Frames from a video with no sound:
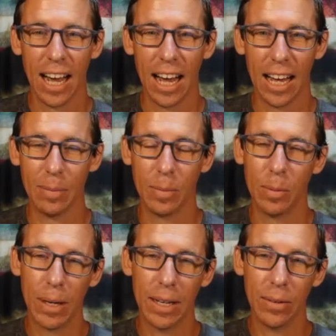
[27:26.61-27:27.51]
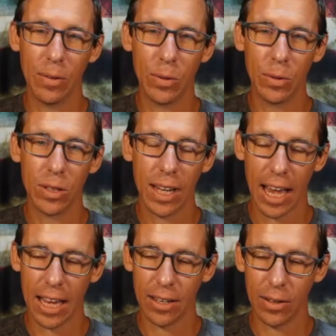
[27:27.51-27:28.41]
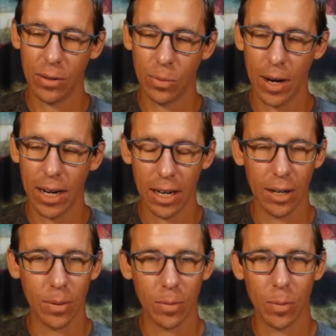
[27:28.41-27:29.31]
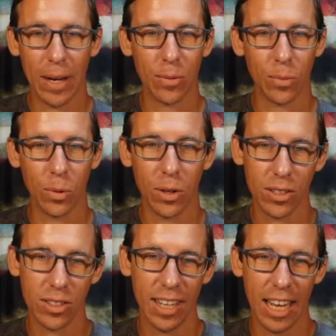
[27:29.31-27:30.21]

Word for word: Um, but if you look at the way a rubber band works,